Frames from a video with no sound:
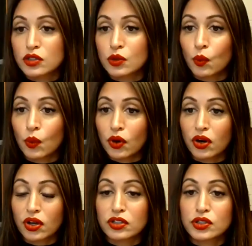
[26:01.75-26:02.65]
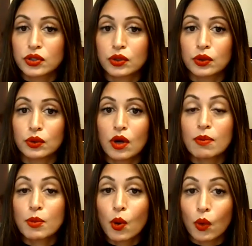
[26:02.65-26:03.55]
to work to
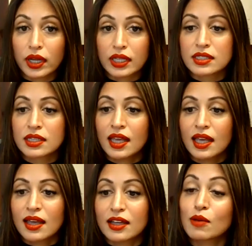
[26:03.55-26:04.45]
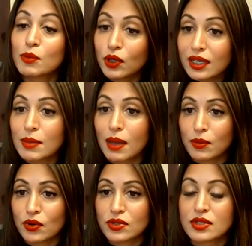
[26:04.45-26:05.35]
appoint community
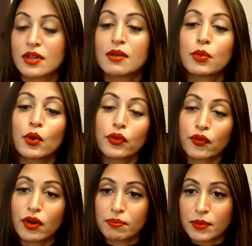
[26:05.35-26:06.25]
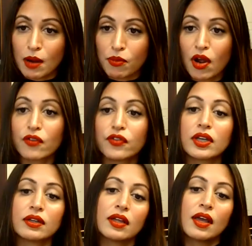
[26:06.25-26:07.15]
members, both from
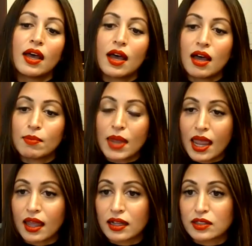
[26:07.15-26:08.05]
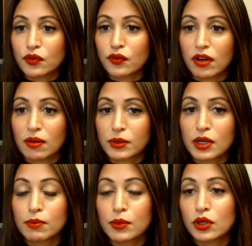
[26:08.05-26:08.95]
nonprofit and from
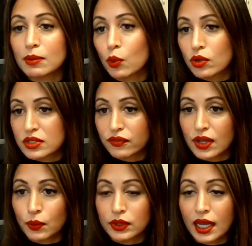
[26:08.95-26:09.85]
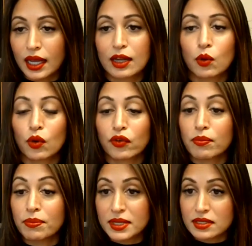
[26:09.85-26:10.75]
community boards if they would like, or
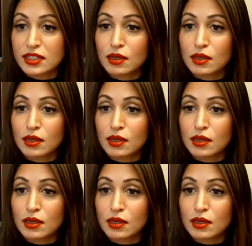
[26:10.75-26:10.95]
from business